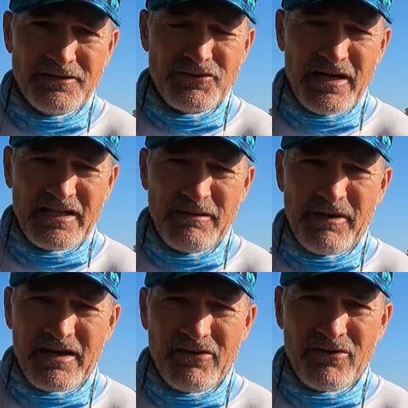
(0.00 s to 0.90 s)
Trying to get
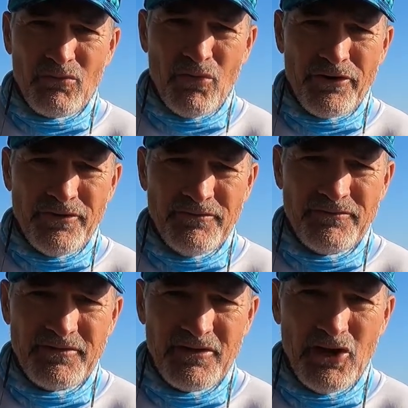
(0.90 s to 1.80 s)
back out on the water.
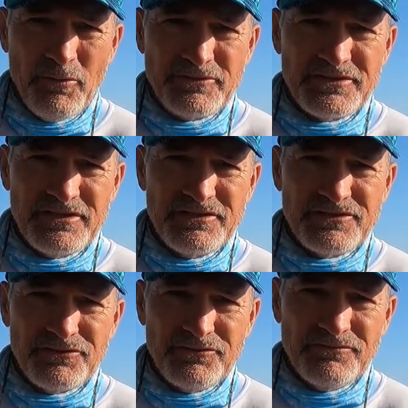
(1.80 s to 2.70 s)
Hope to see you
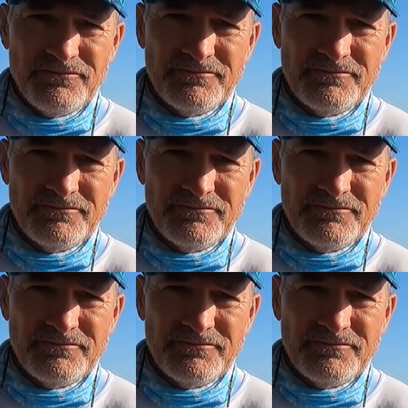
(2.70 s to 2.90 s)
soon.